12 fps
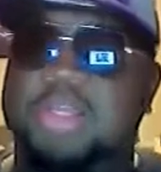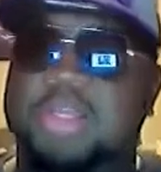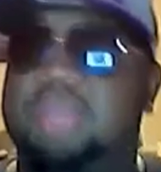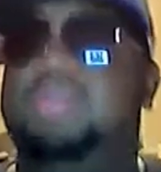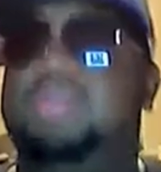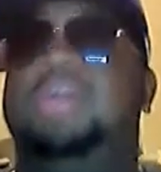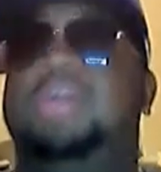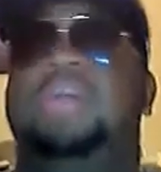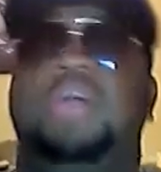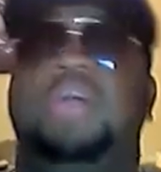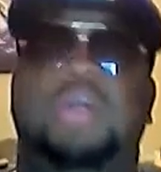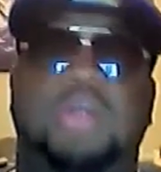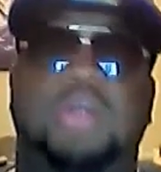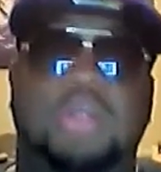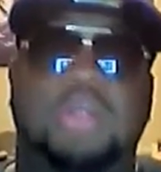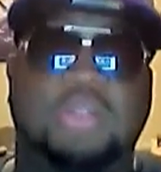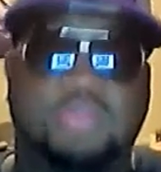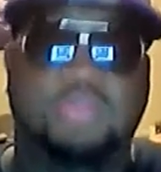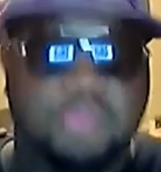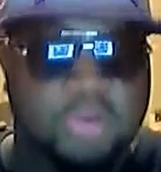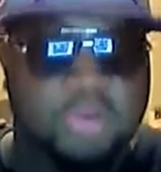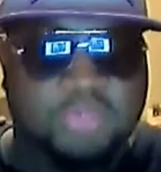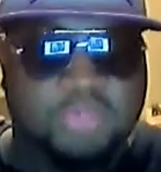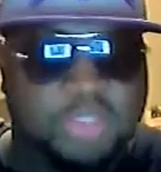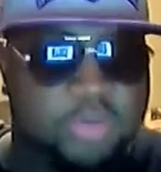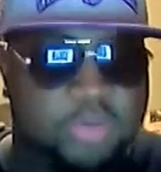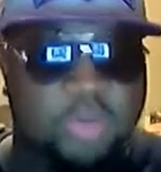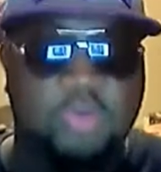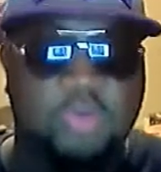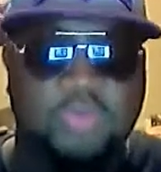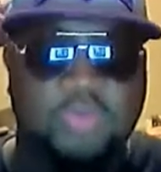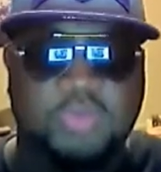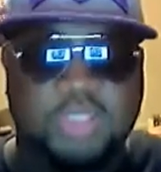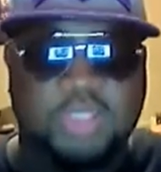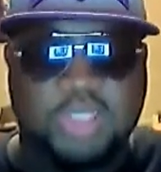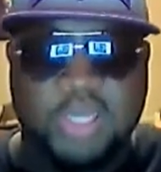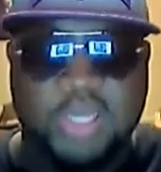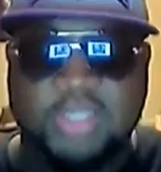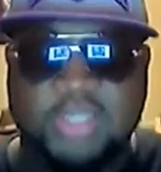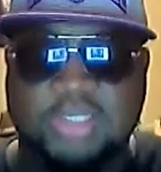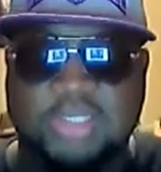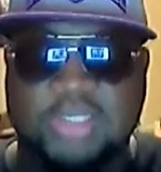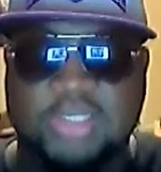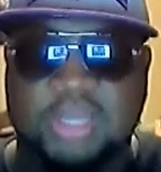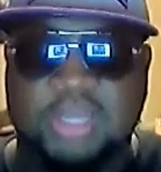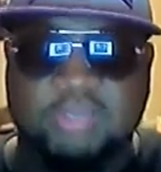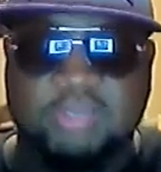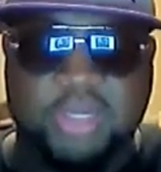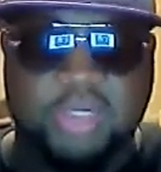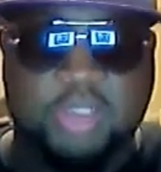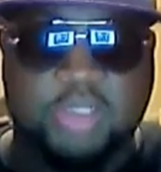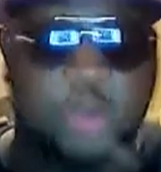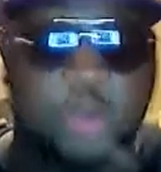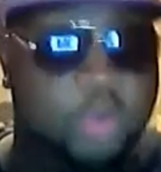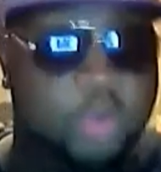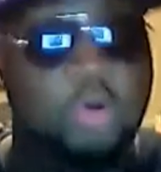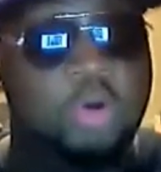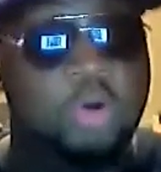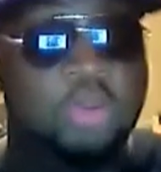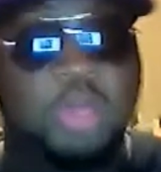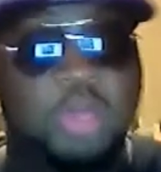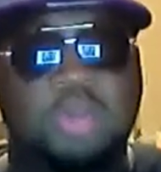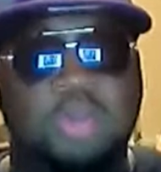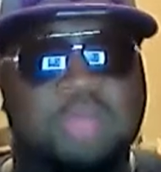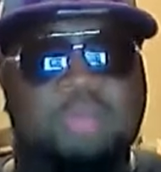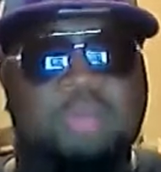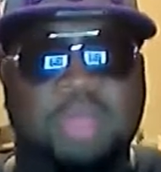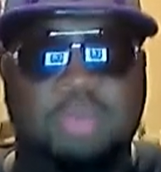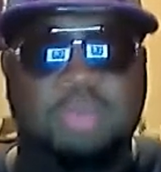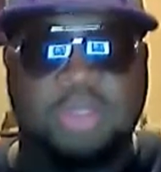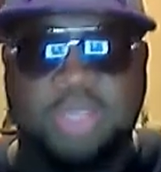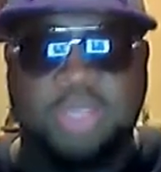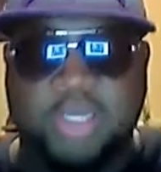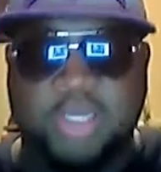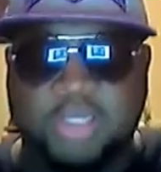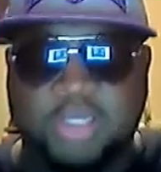They've done uh, the Familiar of Zero. If you've seen that, they've done uh, Toradora. I know a lot of people did watch that.